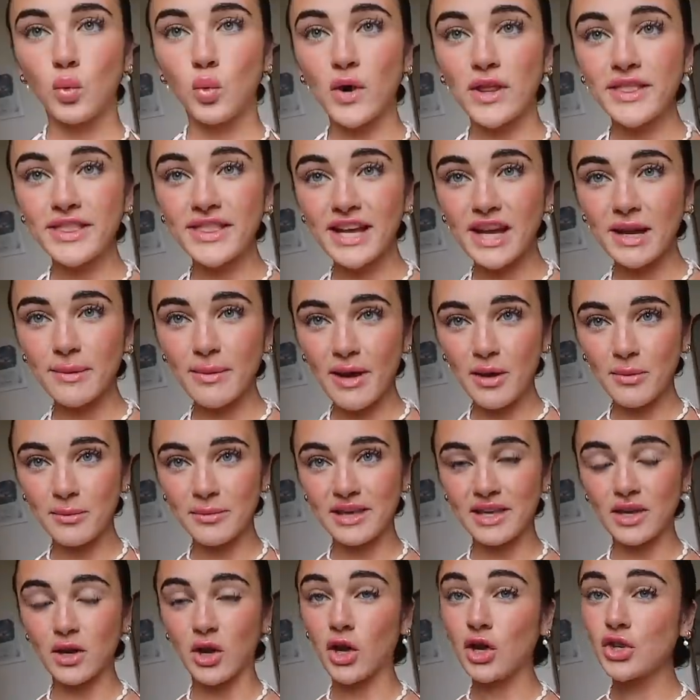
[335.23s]
One thing about
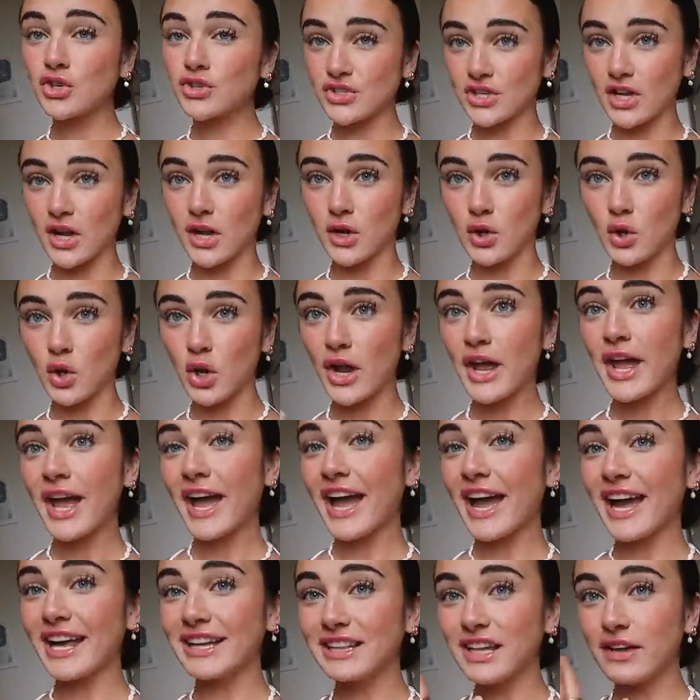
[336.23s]
me also,
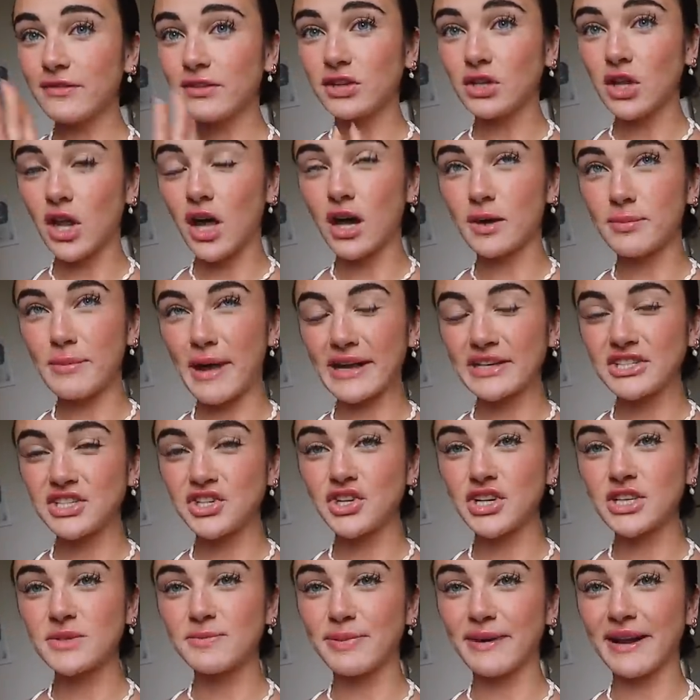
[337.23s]
I love a long maxi
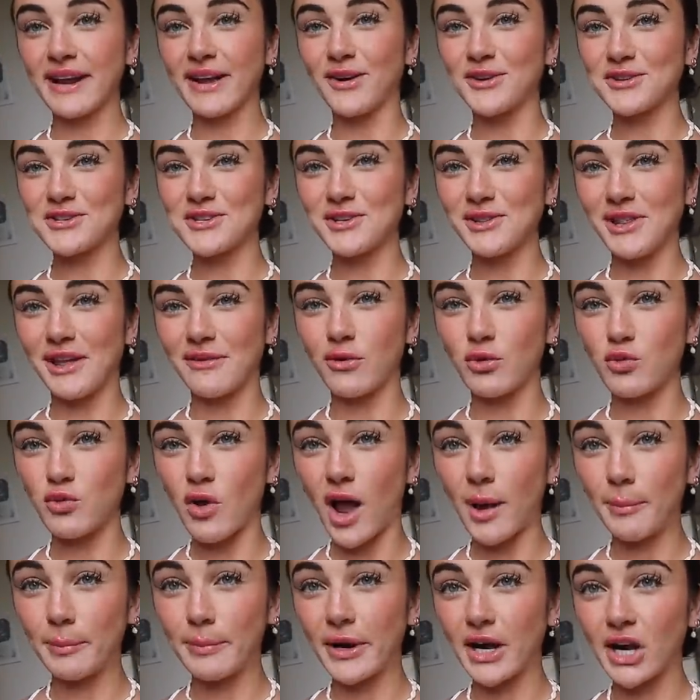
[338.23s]
dress, but I also love a
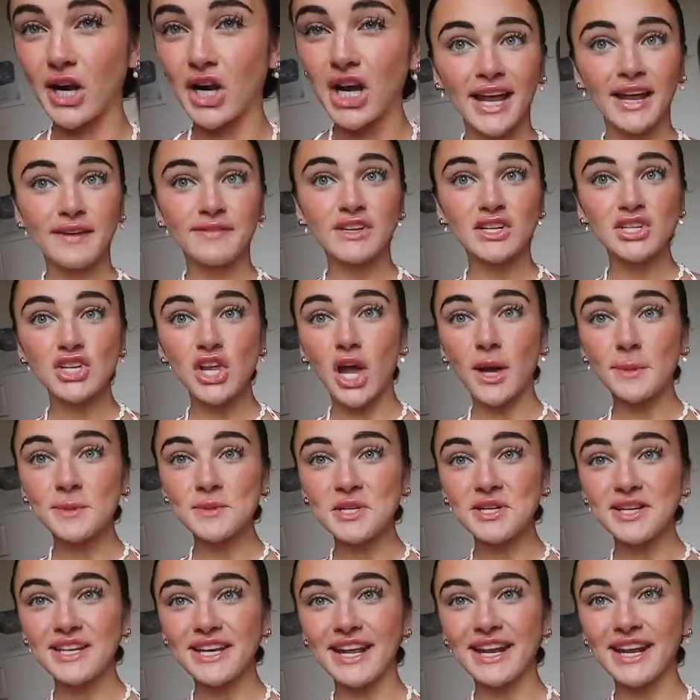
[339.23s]
romper. If there's an
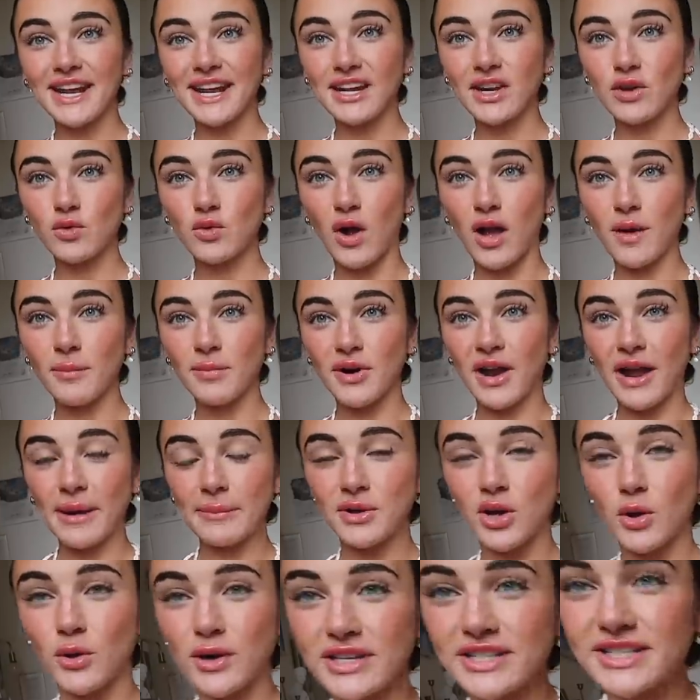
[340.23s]
option to get it in a romper,
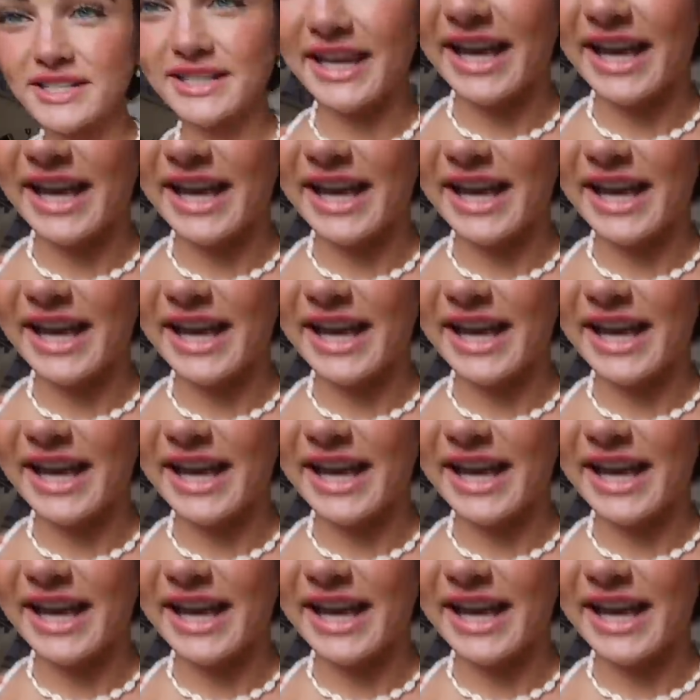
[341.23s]
I'm going to